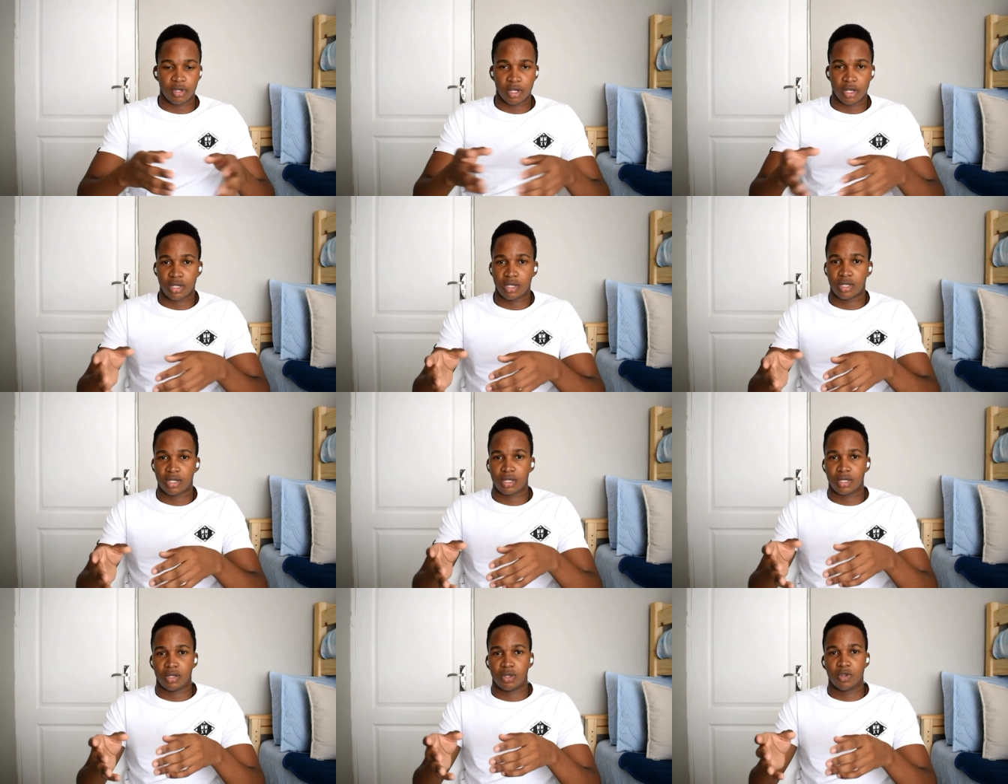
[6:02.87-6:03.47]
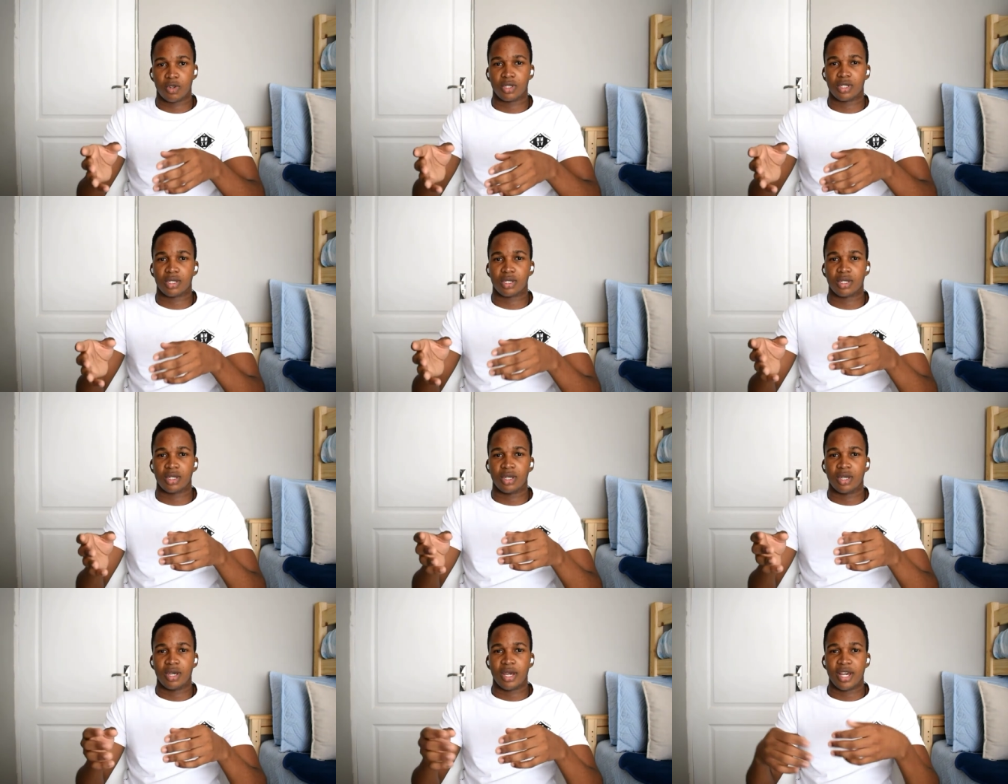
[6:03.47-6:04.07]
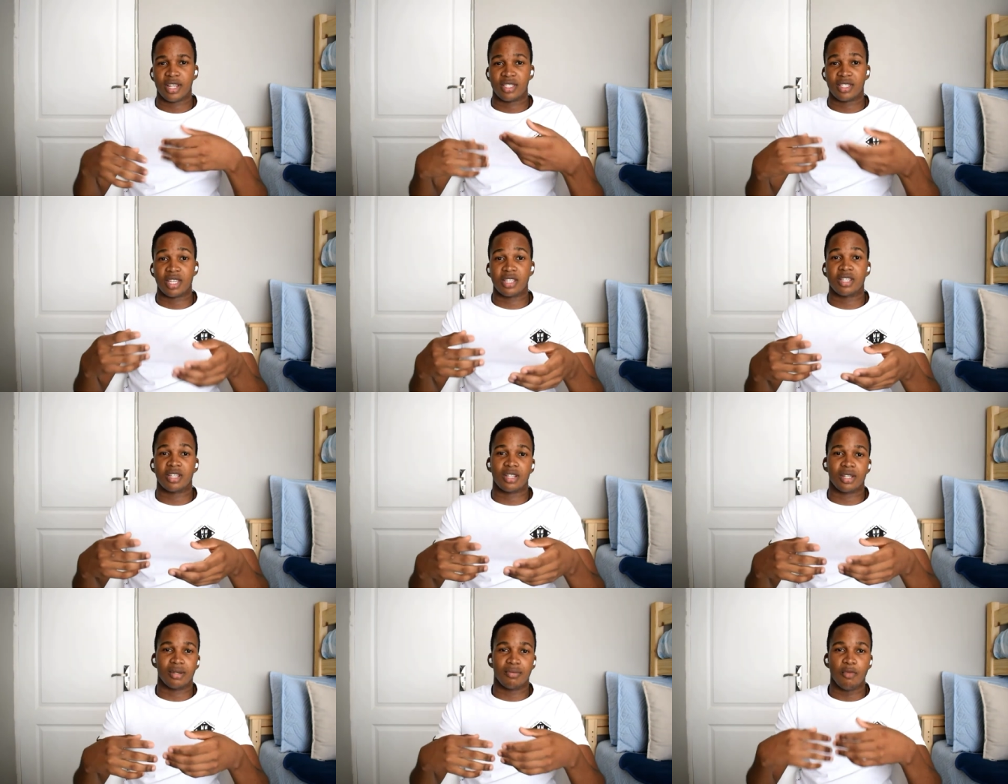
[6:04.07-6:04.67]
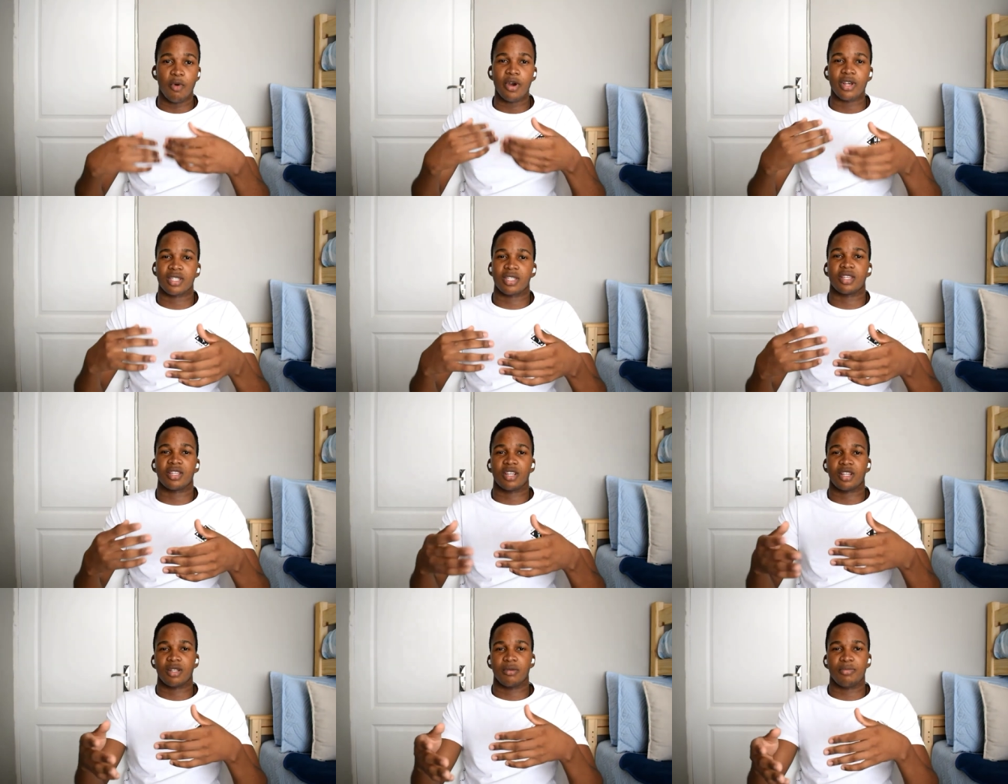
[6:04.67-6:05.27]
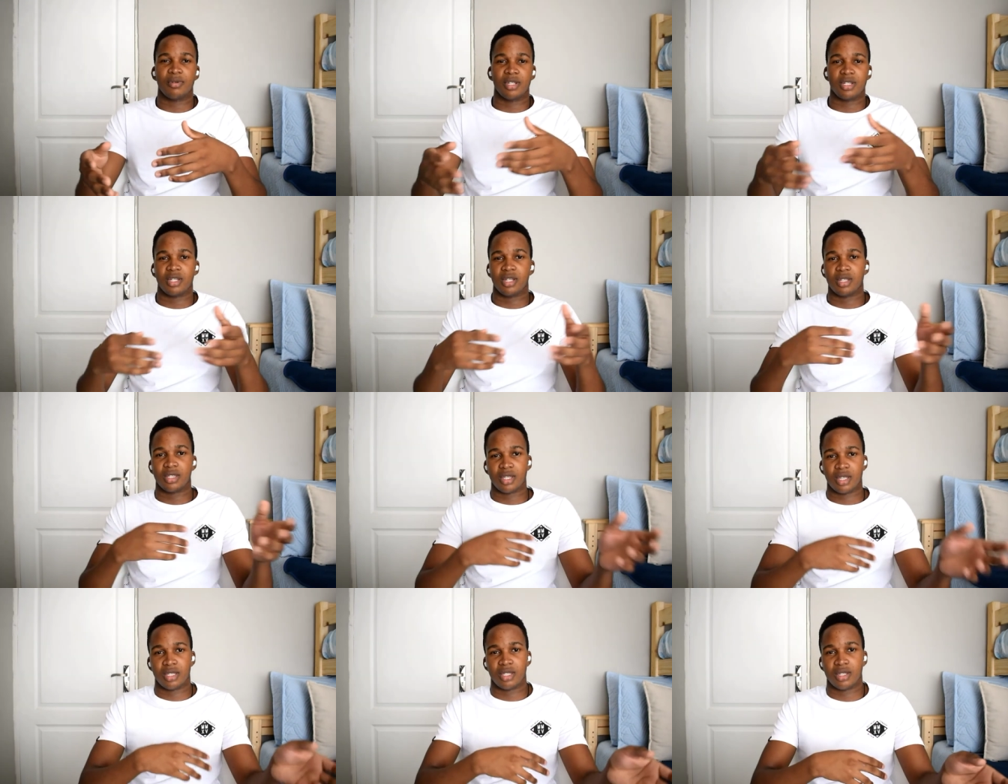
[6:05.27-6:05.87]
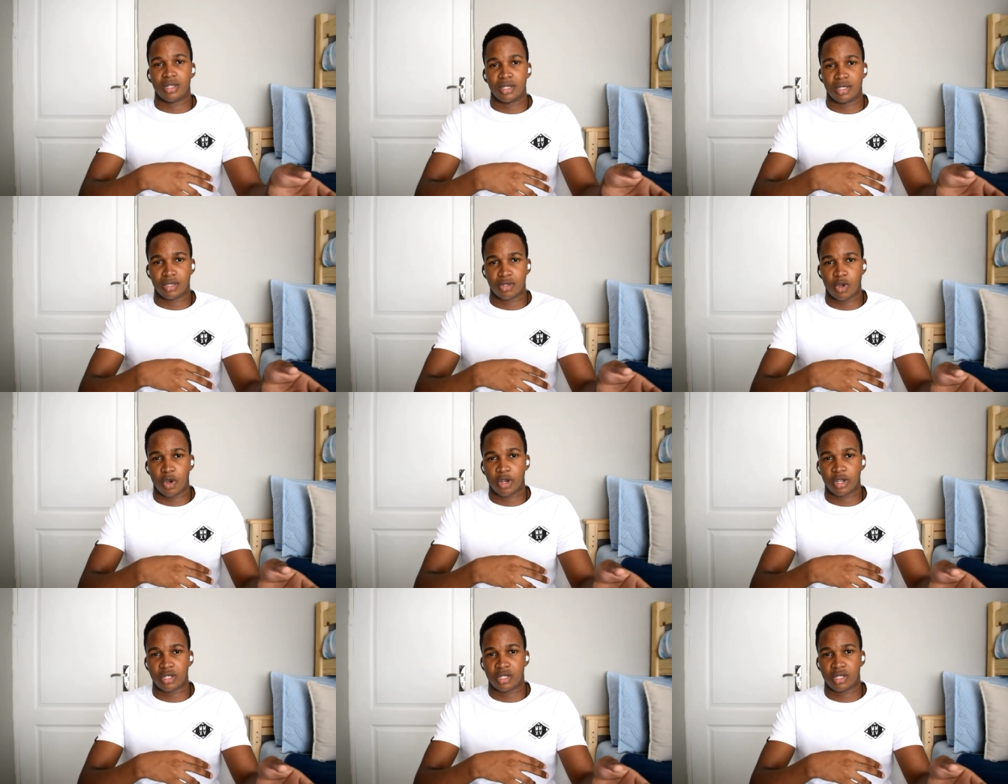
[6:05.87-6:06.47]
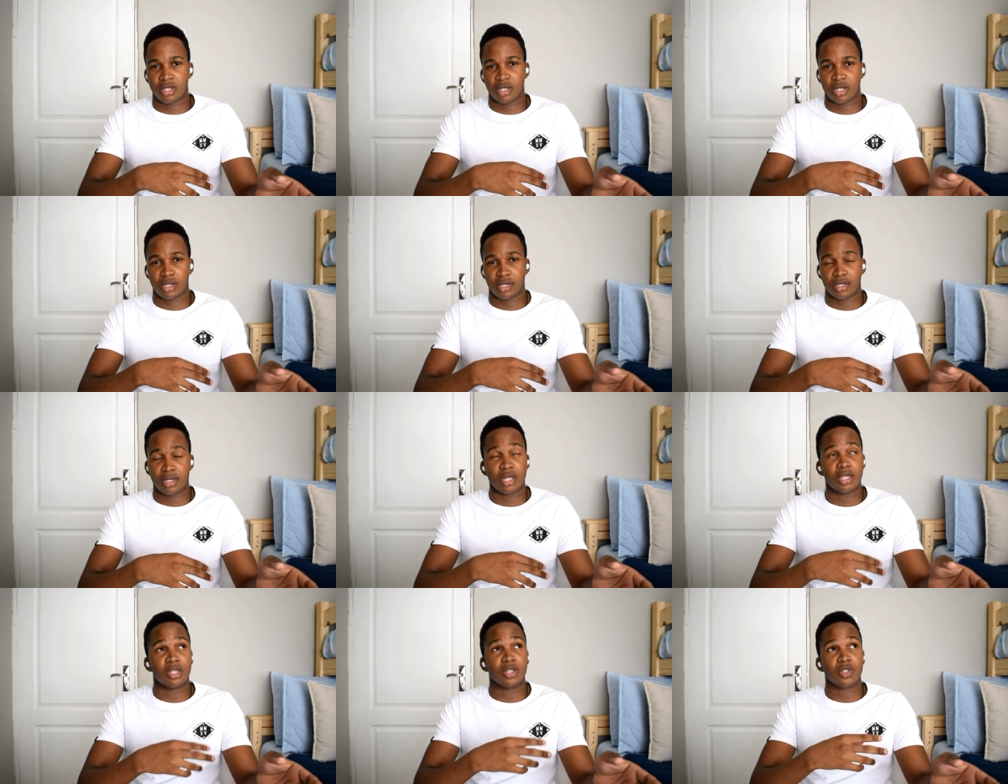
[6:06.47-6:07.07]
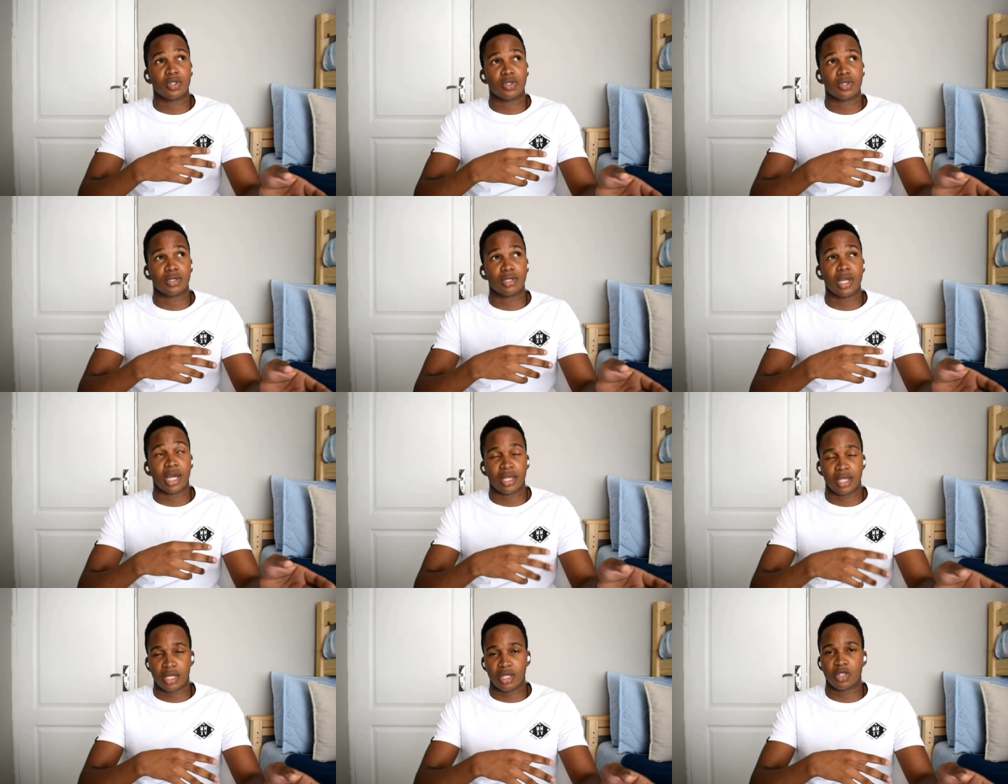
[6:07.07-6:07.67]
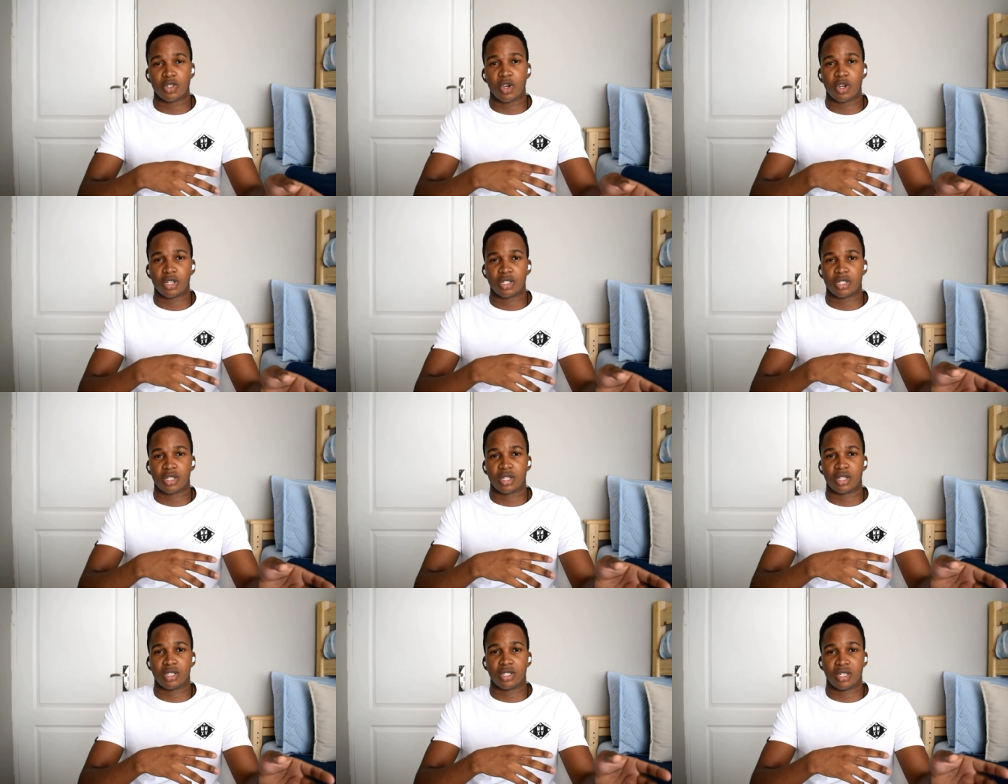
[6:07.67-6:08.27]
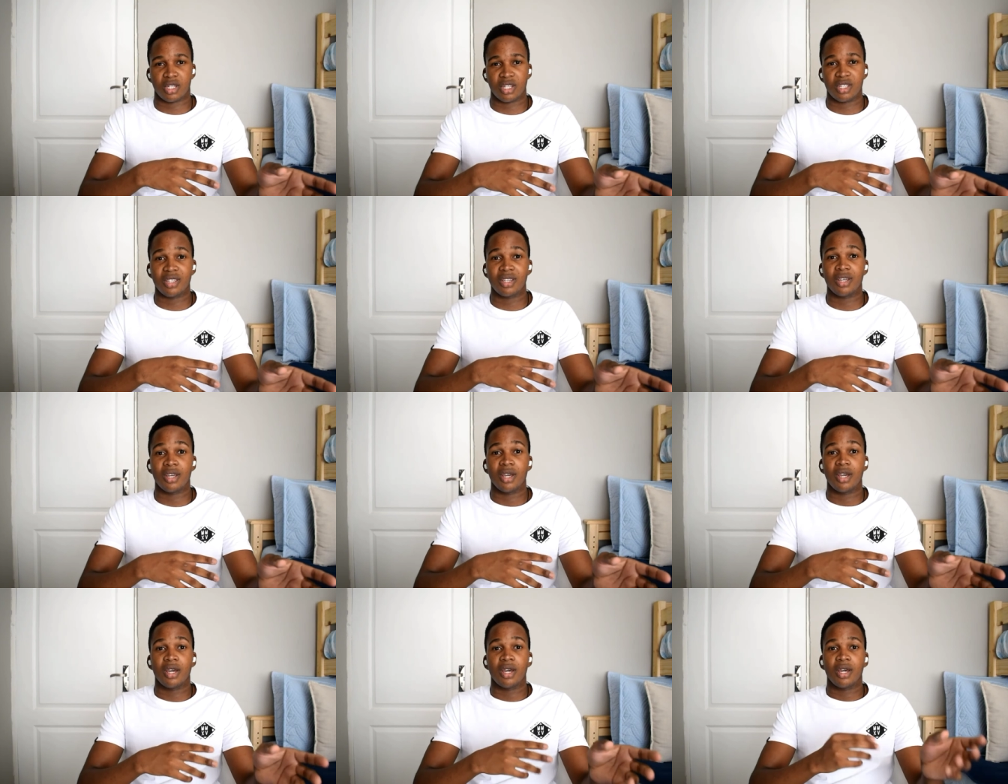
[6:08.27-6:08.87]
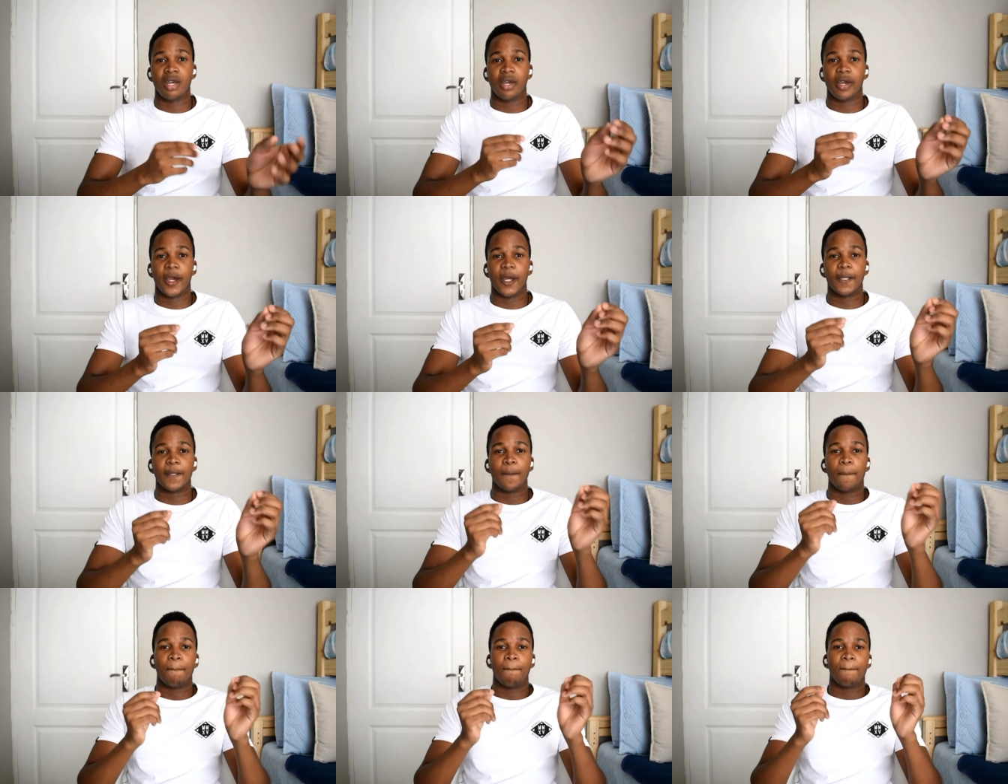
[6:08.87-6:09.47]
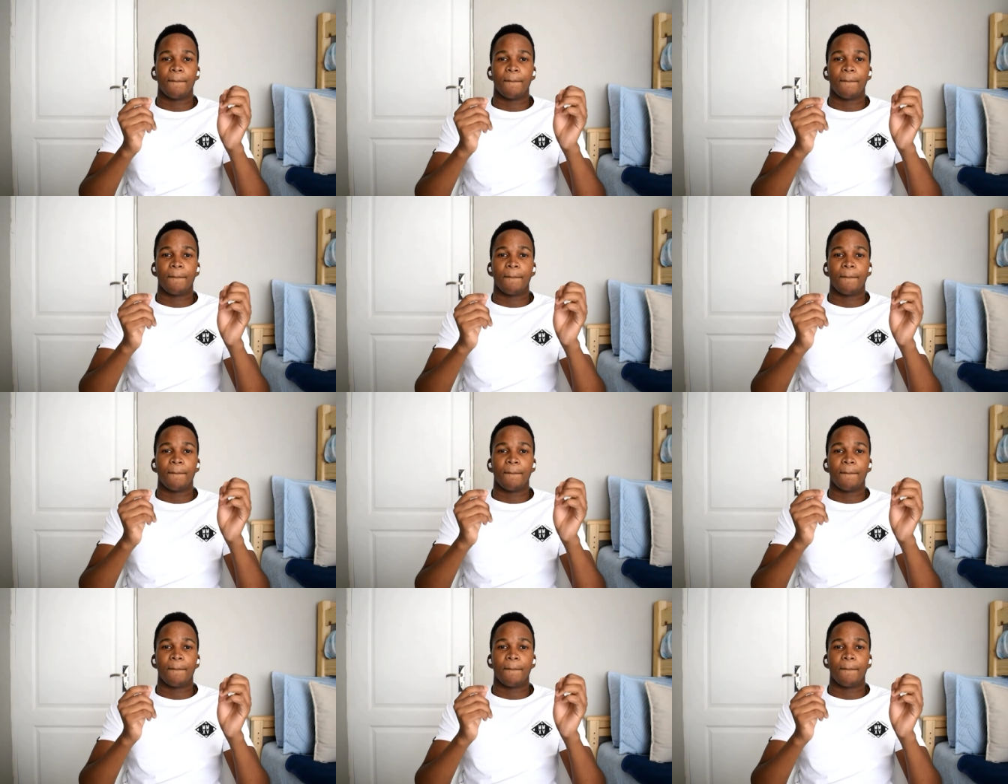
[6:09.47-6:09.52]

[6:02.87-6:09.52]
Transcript: series looks aesthetically more aesthetically pleasing than the Taurus than the yeah than the Taurus series did, right?